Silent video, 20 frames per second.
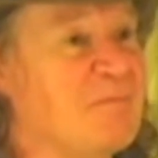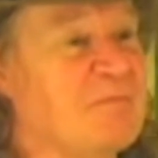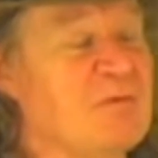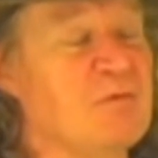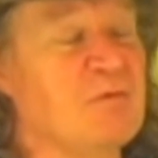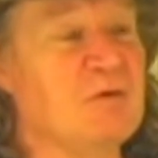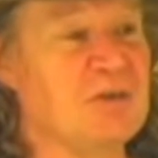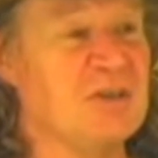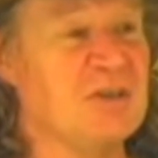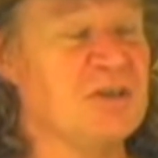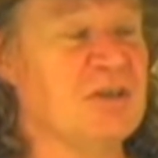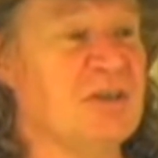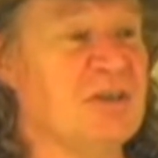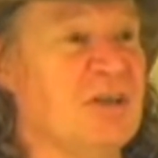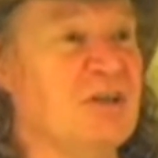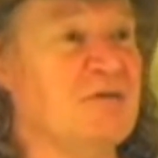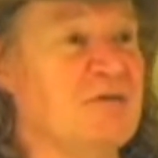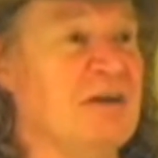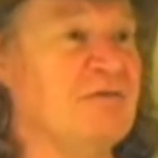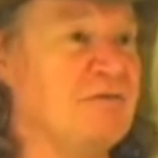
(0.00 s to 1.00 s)
Which is another way
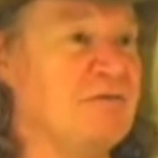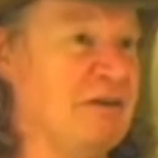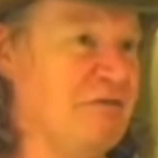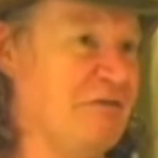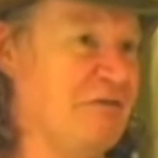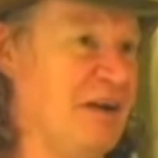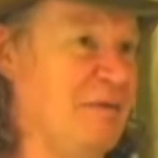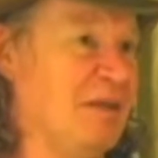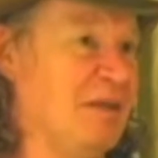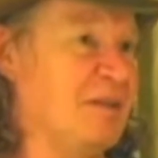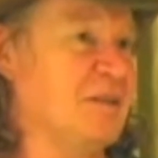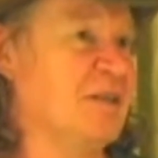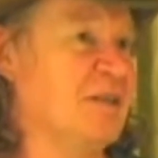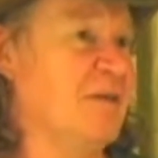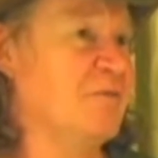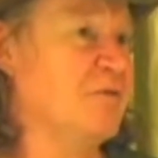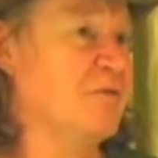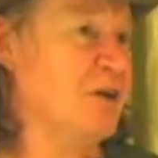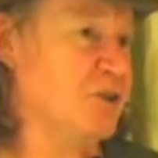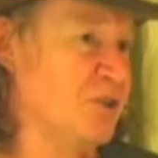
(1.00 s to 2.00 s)
of reframing the same
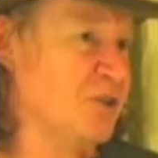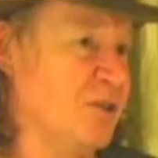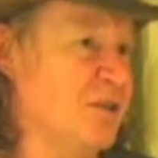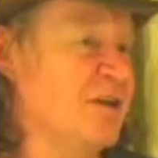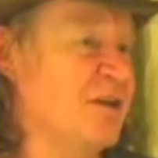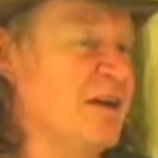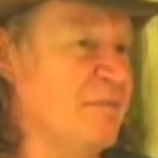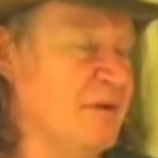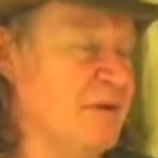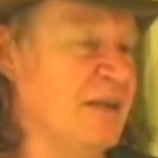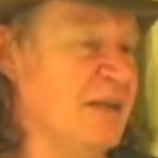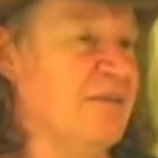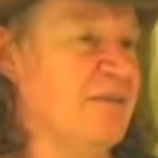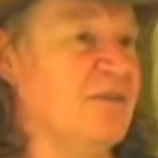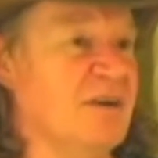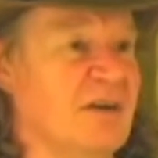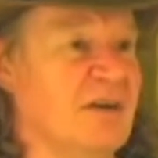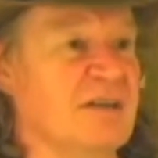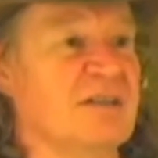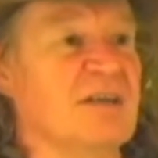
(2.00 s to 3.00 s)
question that I believe you're
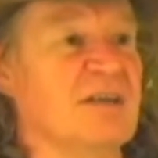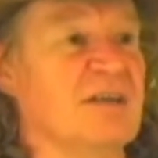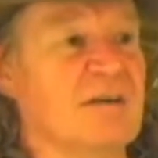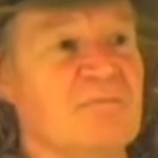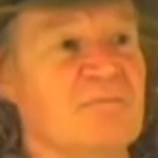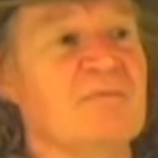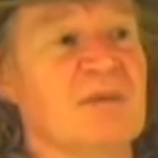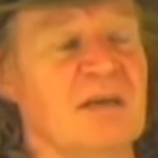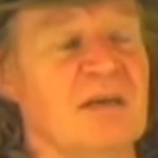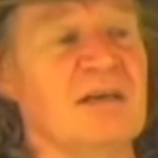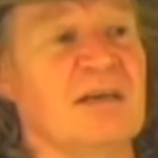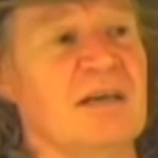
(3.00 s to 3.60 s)
asking. Yeah.